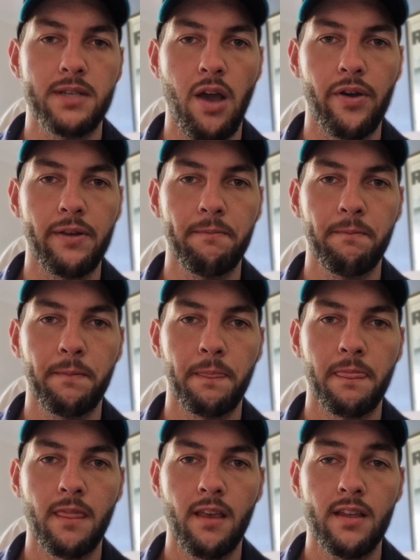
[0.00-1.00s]
going.
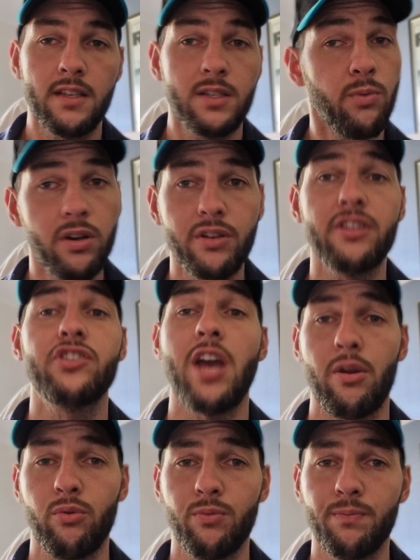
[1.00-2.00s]
This is why I do the
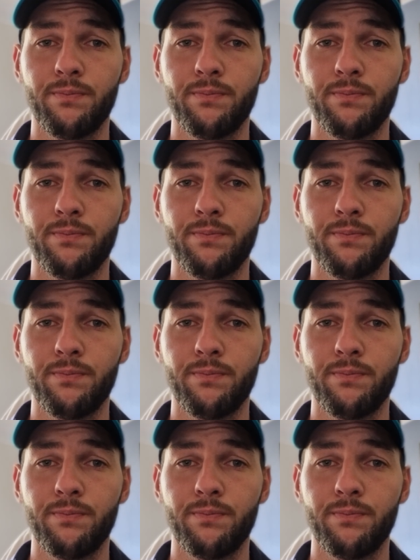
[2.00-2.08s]
channel.